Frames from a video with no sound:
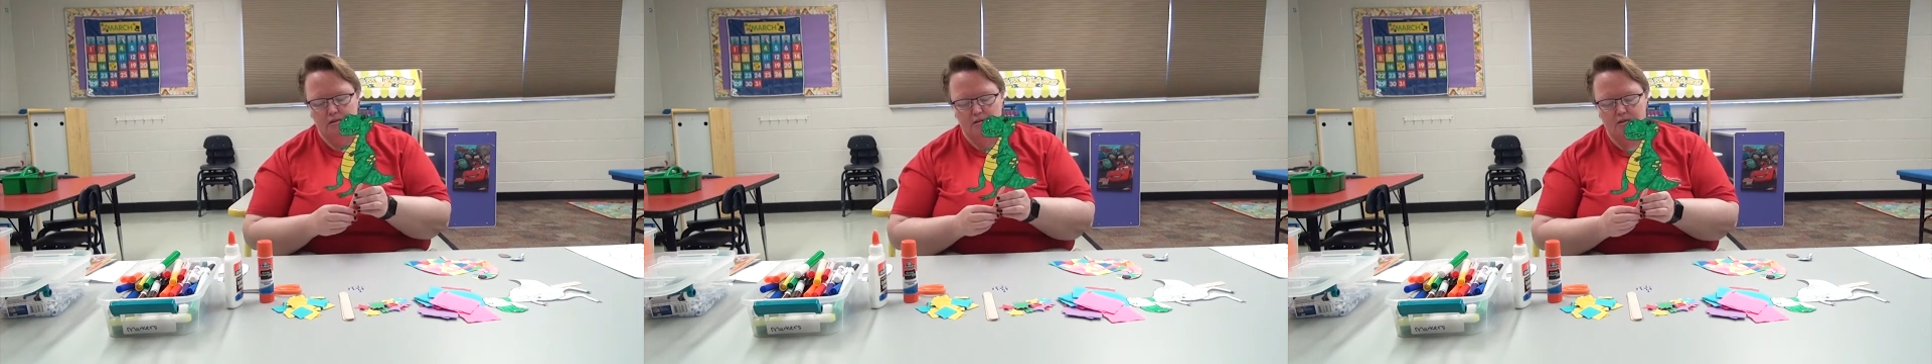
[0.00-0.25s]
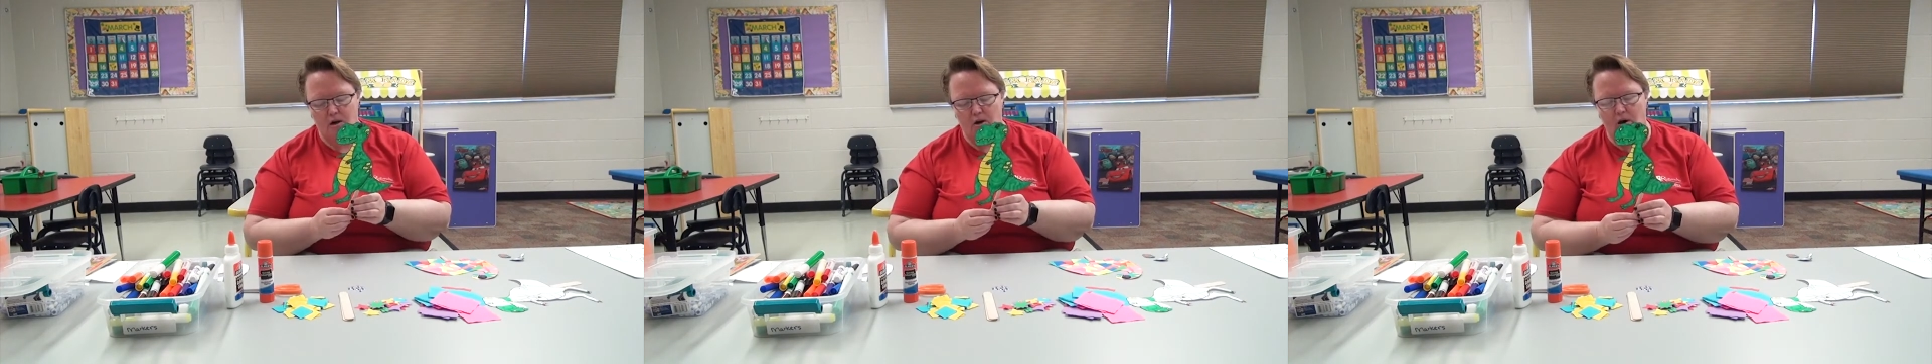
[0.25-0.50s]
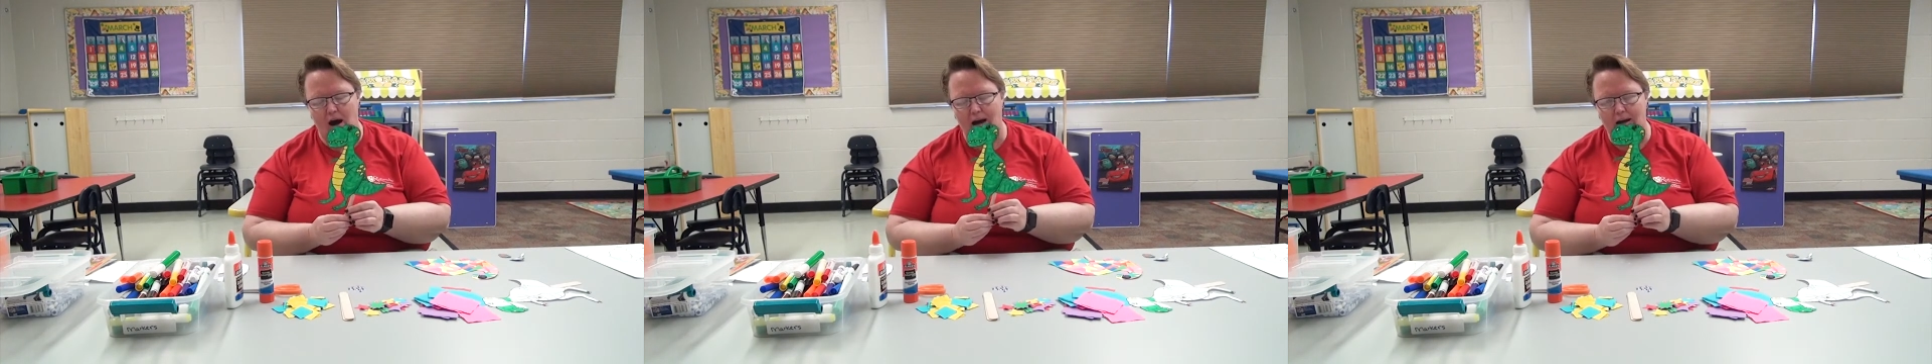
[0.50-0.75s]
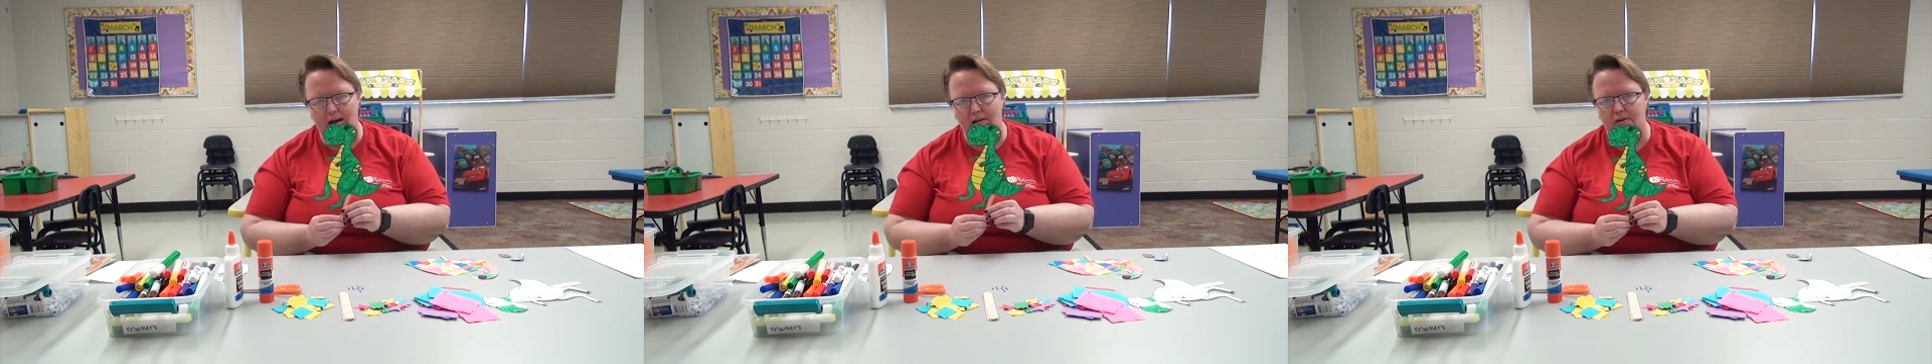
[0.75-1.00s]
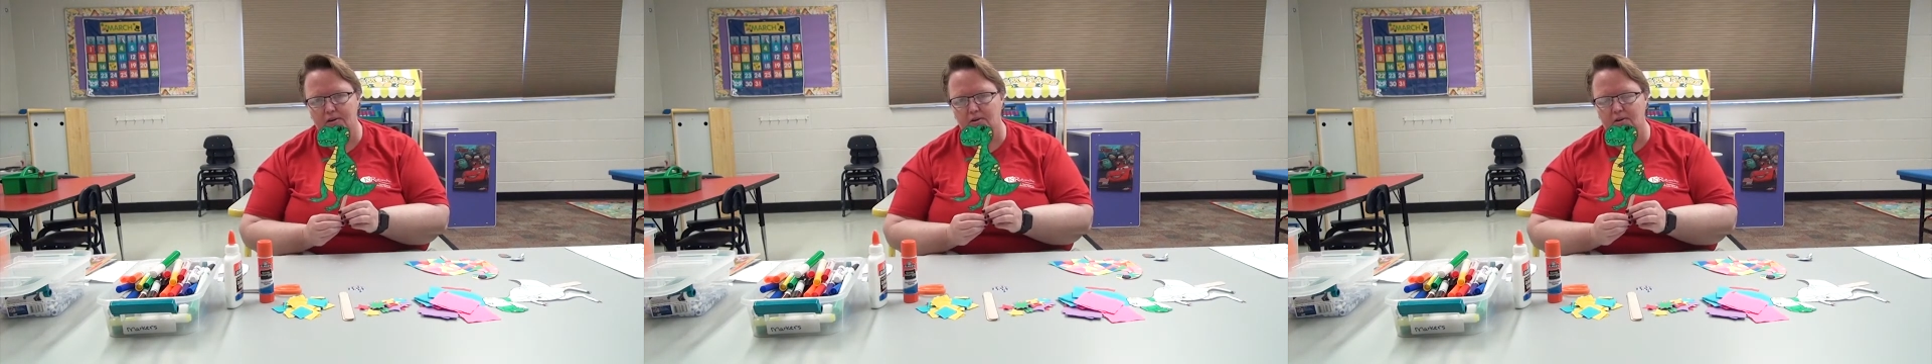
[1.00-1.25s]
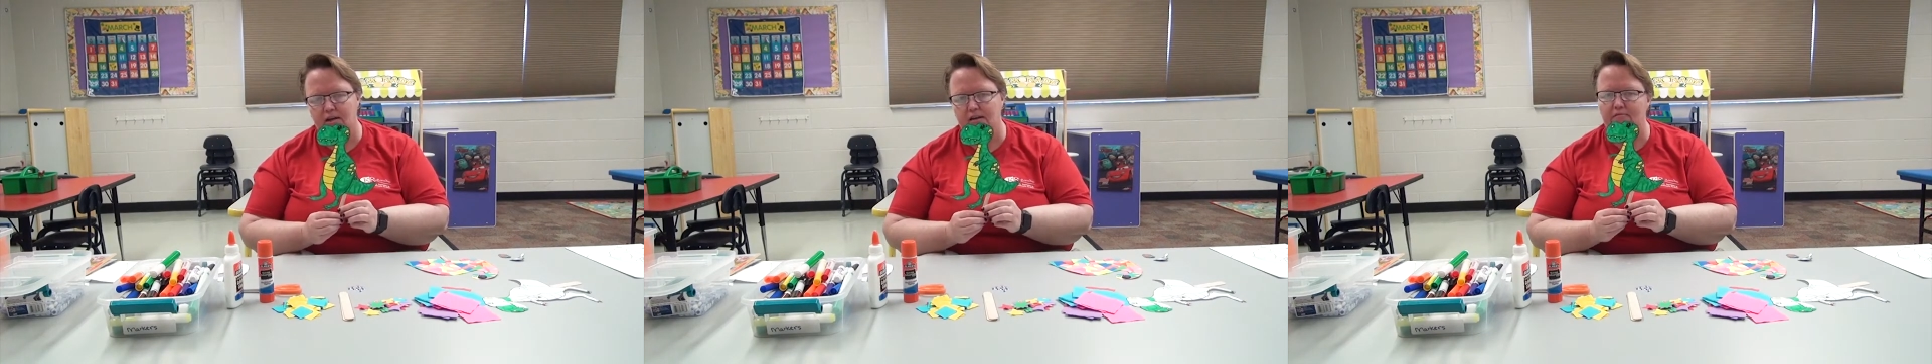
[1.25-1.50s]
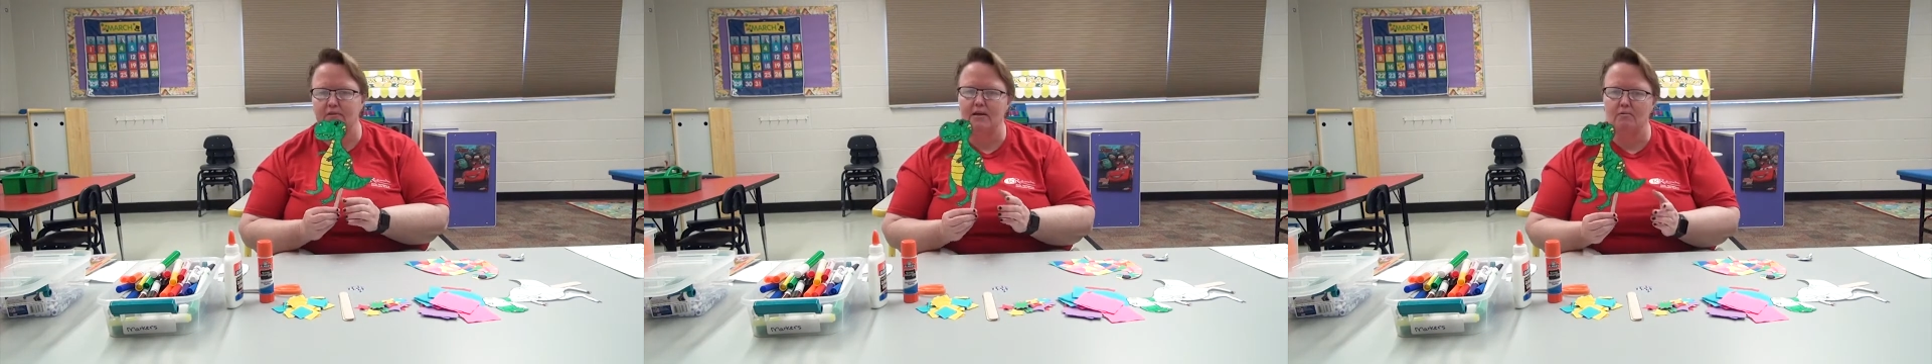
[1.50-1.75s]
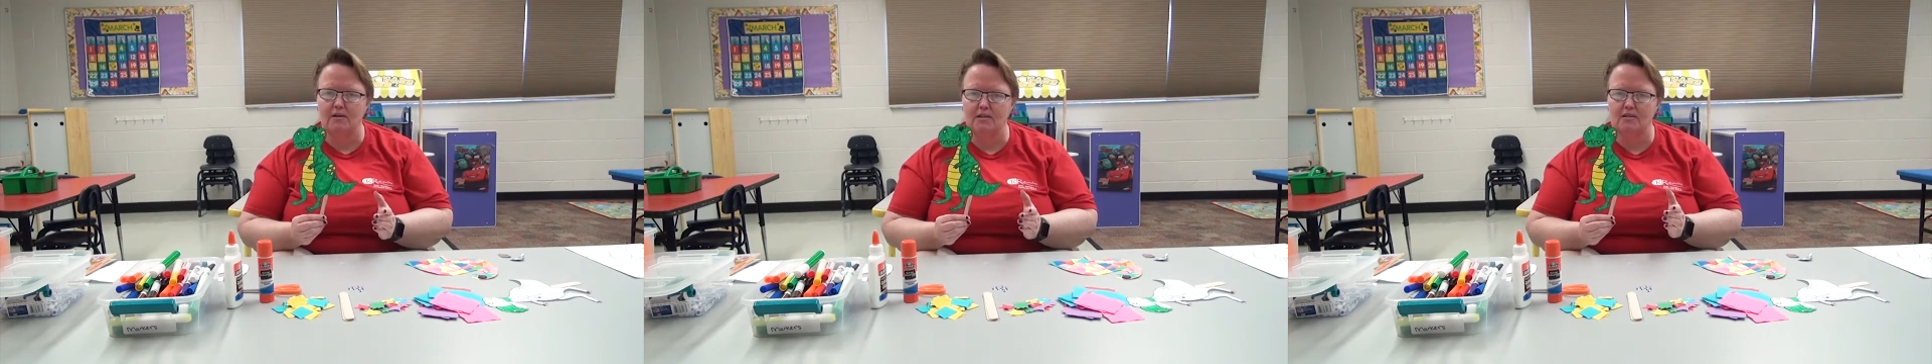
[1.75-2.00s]
So I got a little creative.
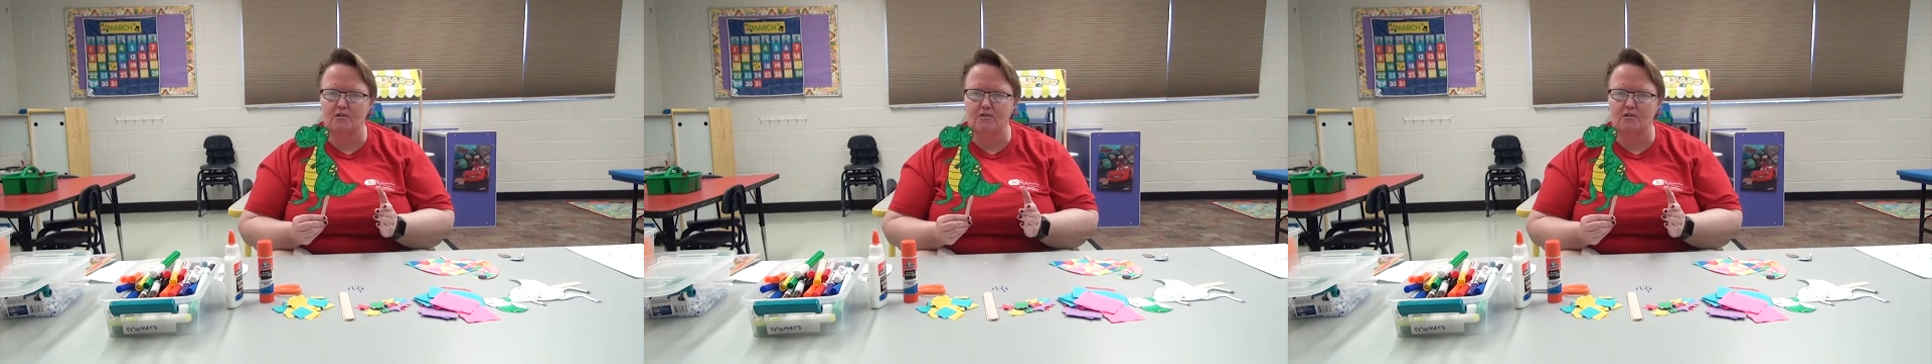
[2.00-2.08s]
He went